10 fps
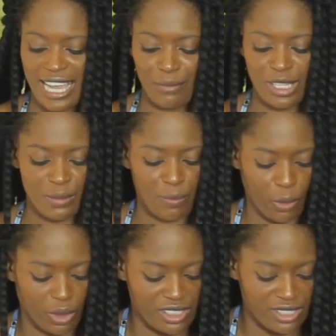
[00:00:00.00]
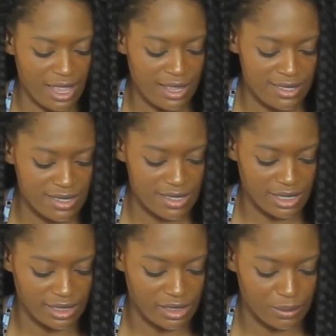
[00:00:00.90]
I'm going to pour just a
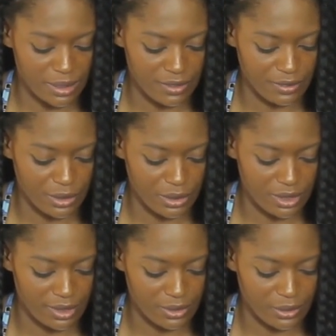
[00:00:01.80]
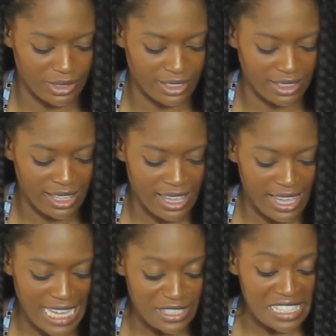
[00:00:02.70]
little bit of coconut oil.
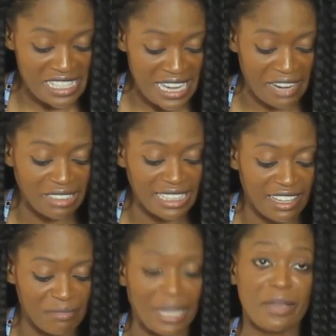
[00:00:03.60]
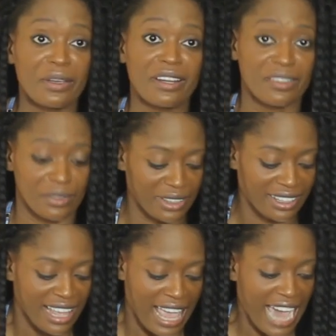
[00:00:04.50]
As you can see, I really love my coconut
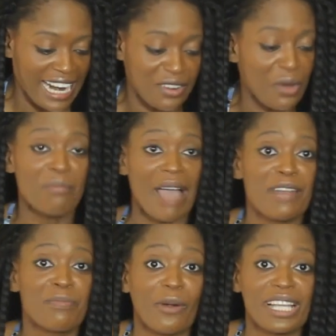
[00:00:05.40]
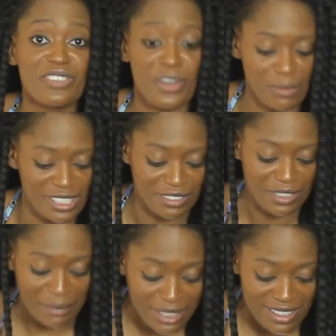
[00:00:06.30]
oil, and I don't mind pouring so much of
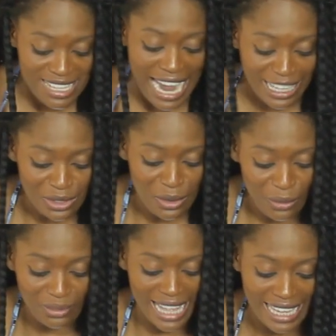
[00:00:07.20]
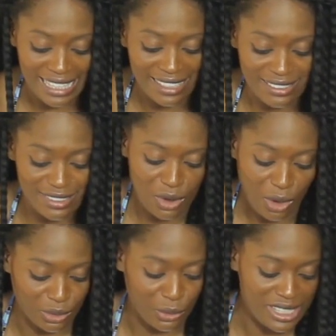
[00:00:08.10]
it because I know that it's
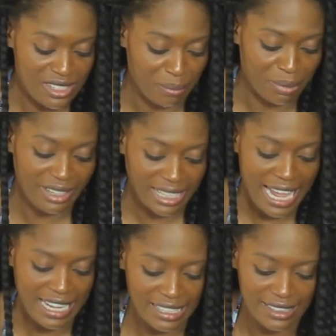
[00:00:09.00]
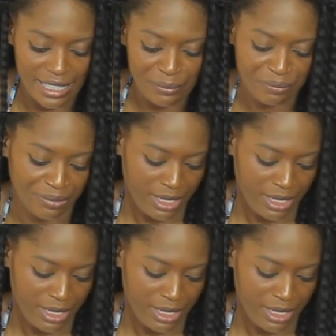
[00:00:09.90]
not going to burn anything.